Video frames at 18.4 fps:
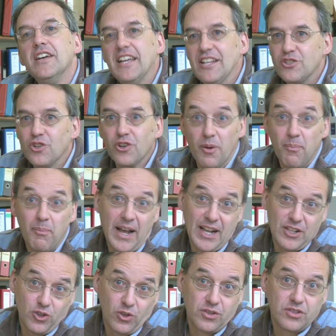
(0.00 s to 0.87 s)
it's got to
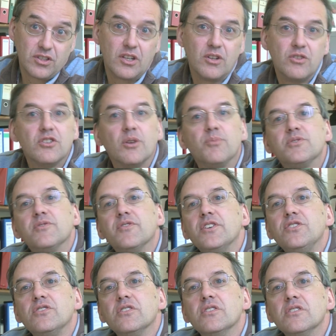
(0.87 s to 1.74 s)
match onto those
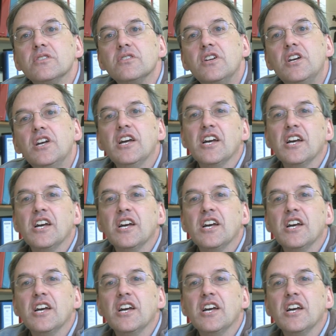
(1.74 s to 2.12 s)
observations.